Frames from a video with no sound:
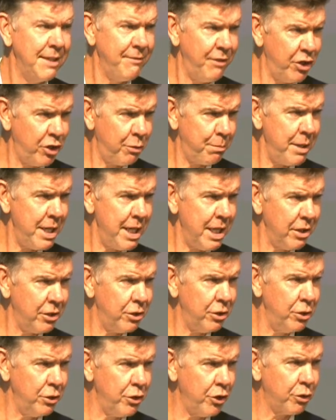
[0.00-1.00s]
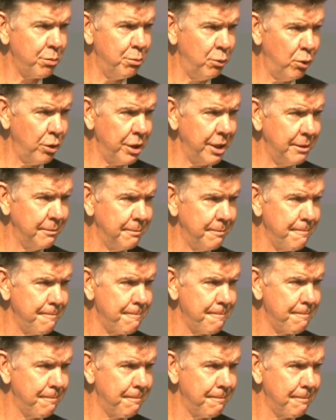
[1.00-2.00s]
If he's speaking to you this morning,
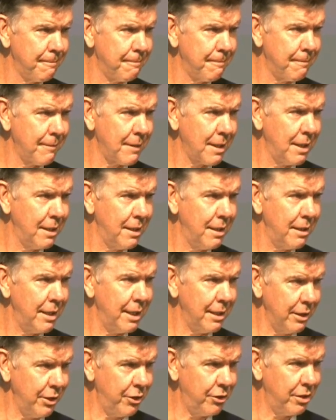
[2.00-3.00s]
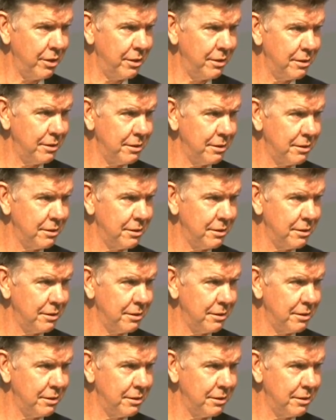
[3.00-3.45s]
then listen.